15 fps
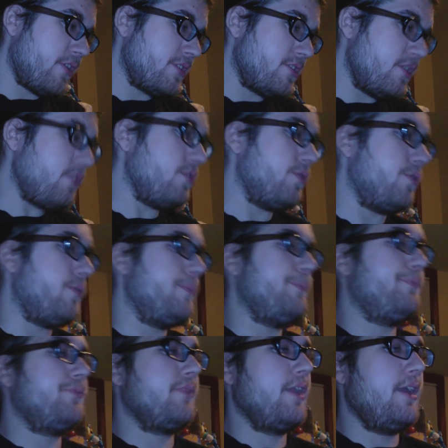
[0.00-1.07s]
ado,
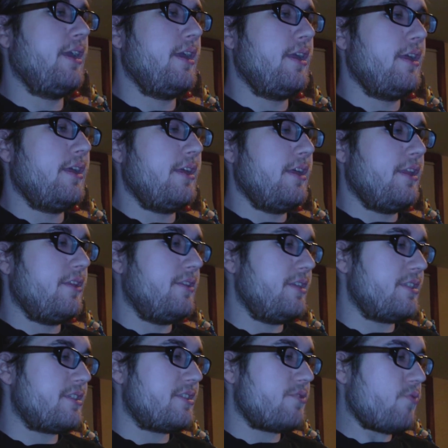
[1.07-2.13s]

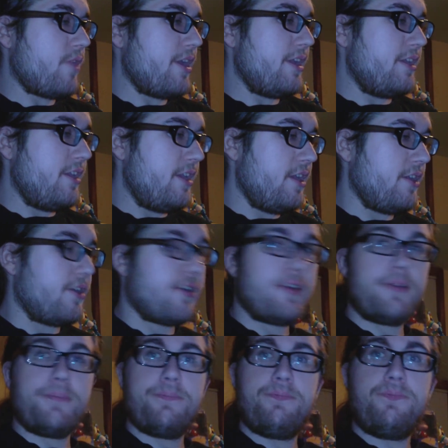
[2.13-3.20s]
this right here